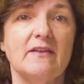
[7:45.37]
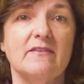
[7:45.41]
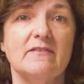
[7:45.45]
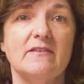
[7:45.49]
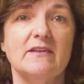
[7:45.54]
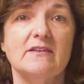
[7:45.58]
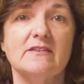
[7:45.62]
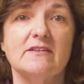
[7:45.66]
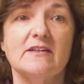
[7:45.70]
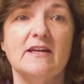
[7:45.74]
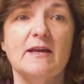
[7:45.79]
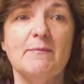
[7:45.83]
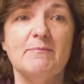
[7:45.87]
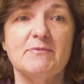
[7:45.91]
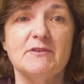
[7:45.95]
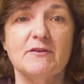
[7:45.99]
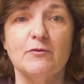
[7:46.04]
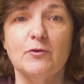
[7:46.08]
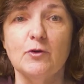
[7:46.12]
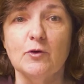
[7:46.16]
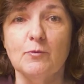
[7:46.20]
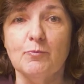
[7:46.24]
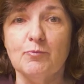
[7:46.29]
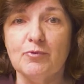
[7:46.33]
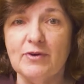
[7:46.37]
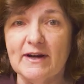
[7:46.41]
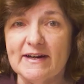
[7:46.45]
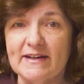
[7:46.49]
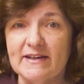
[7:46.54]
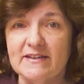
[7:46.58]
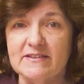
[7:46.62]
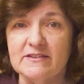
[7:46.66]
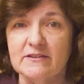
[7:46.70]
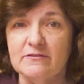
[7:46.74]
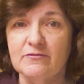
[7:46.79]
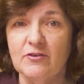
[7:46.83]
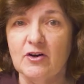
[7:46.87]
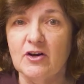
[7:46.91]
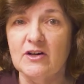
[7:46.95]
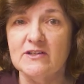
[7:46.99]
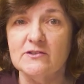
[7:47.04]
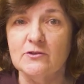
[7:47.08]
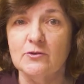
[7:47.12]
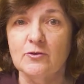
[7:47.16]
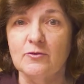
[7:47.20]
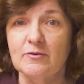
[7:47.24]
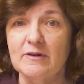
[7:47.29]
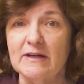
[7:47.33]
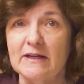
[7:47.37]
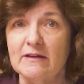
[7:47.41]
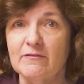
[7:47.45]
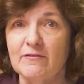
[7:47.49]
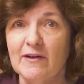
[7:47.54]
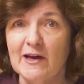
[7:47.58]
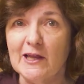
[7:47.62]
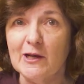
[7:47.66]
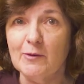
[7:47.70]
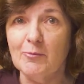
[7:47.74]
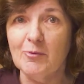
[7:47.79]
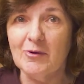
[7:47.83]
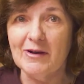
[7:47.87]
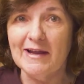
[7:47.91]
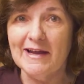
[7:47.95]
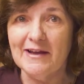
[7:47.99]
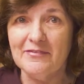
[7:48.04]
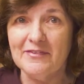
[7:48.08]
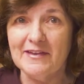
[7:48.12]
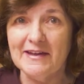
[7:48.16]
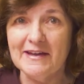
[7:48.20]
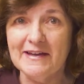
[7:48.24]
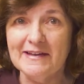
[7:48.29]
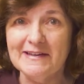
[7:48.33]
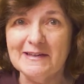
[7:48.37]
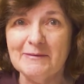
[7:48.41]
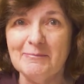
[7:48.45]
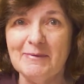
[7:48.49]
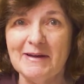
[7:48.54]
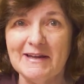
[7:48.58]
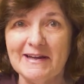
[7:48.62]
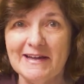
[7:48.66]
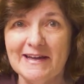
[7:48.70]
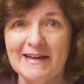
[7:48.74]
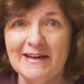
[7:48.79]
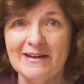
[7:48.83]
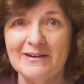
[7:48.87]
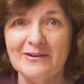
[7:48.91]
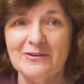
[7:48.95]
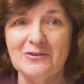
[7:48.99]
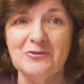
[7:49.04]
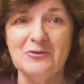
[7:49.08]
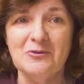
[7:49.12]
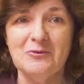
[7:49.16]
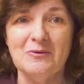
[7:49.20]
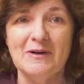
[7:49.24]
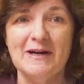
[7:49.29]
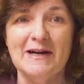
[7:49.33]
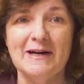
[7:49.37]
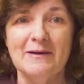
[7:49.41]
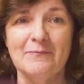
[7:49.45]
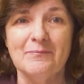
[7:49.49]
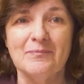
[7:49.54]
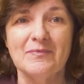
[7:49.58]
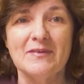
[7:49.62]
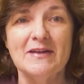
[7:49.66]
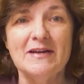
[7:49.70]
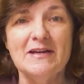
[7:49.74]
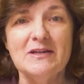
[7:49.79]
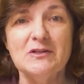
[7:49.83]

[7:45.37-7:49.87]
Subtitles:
There's heaps of good practice advice already available out there about how to